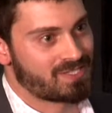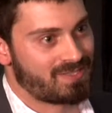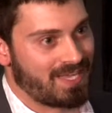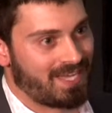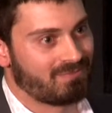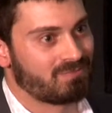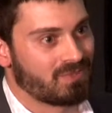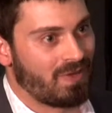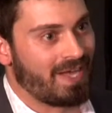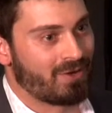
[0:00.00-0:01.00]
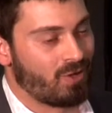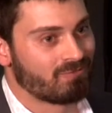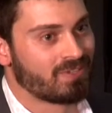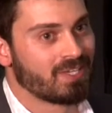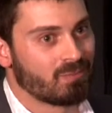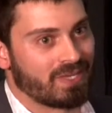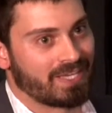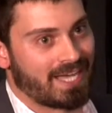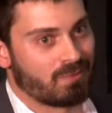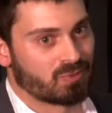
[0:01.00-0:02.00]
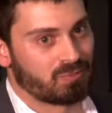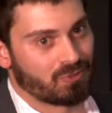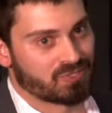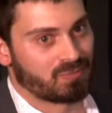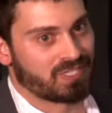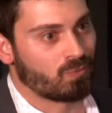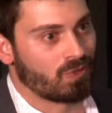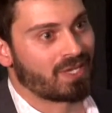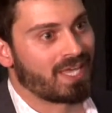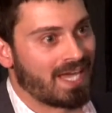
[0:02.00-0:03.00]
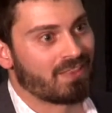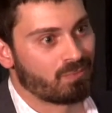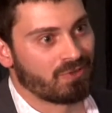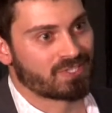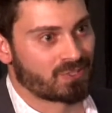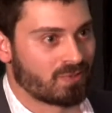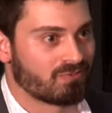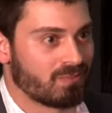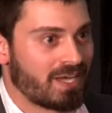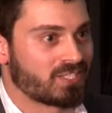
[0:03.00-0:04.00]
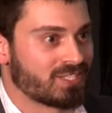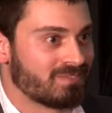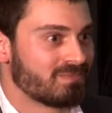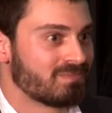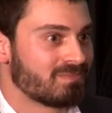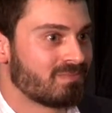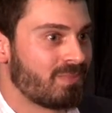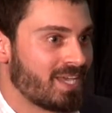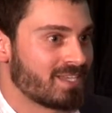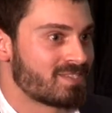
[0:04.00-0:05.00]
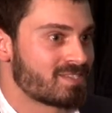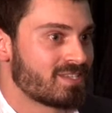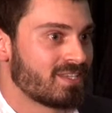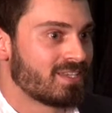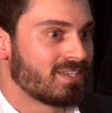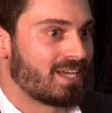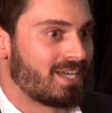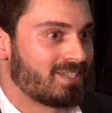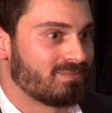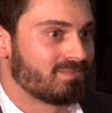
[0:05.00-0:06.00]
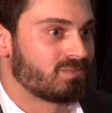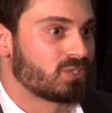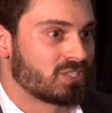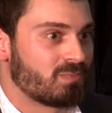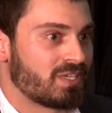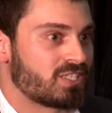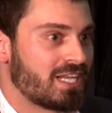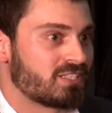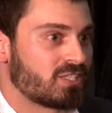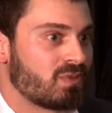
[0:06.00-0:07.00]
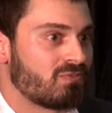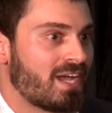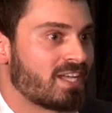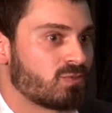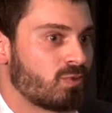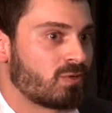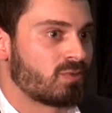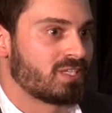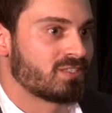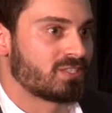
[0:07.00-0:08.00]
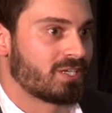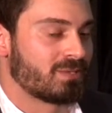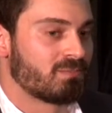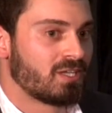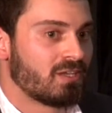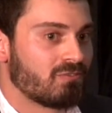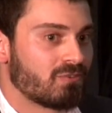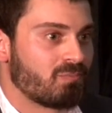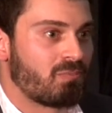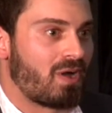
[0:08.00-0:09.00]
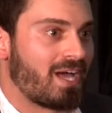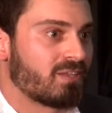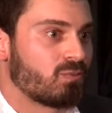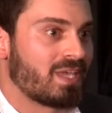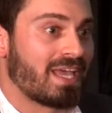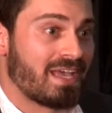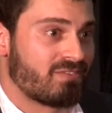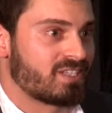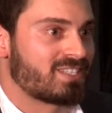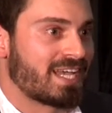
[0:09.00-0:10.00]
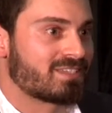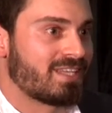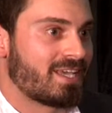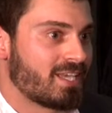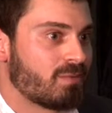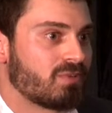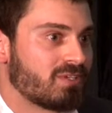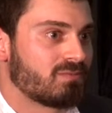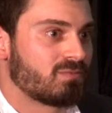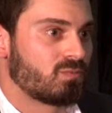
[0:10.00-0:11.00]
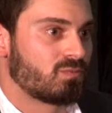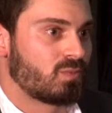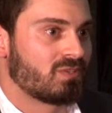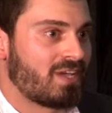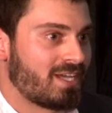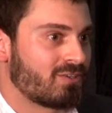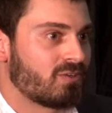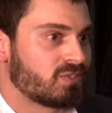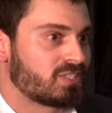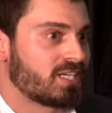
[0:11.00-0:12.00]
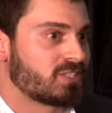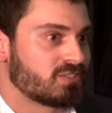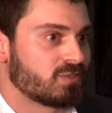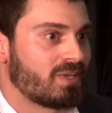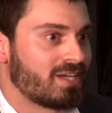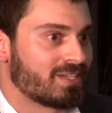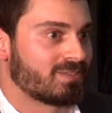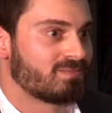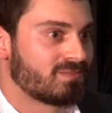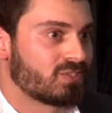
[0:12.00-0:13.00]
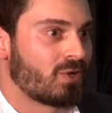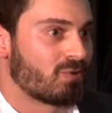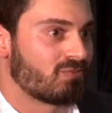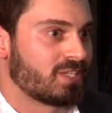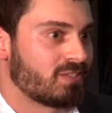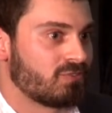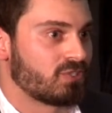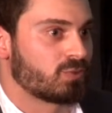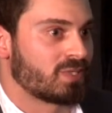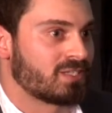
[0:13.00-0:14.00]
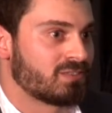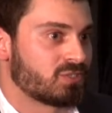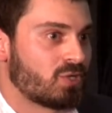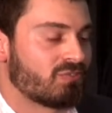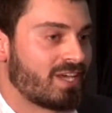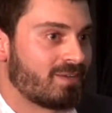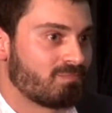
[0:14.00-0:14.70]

that line of being able to plausibly work out the personal information piece um, which is a big challenge that we've had to work within. So for pilot, we haven't attacked that yet, but we've had conversations about it. So hopefully in the future we can solve that.